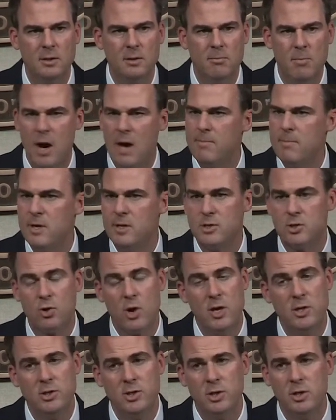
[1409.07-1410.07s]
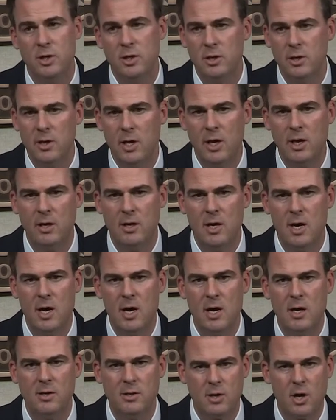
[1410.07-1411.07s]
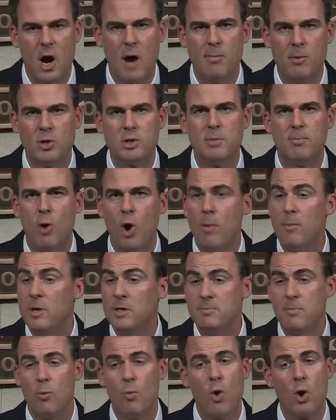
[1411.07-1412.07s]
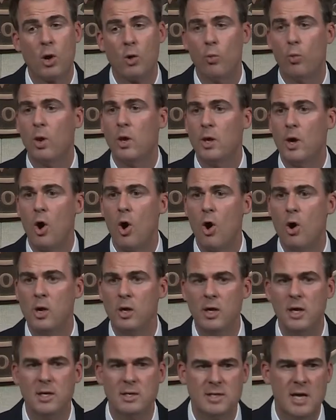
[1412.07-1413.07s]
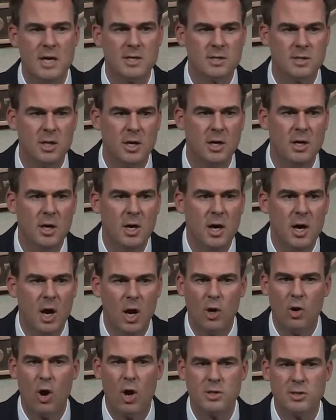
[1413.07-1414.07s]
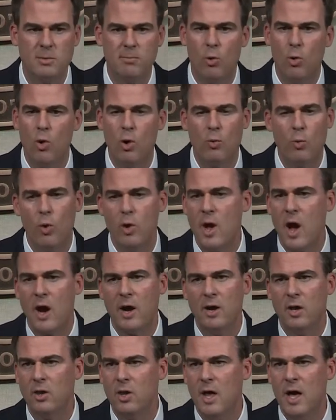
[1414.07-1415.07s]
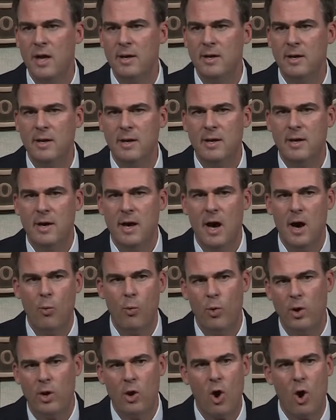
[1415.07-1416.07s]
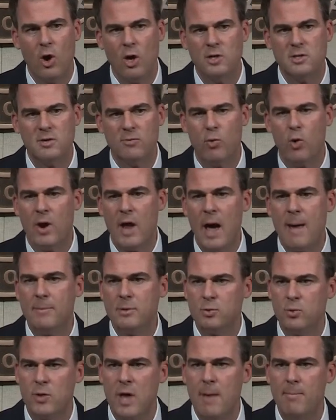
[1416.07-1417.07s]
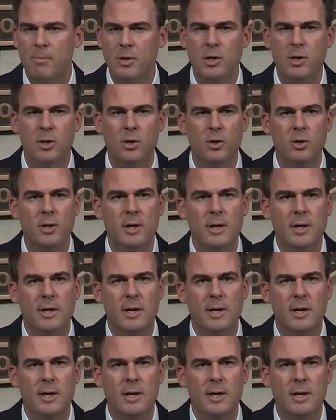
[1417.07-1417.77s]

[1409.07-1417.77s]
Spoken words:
My administration and the Commerce Department has been working really hard to get Tesla across the board. We're not going to let, regardless of what happens with that bill,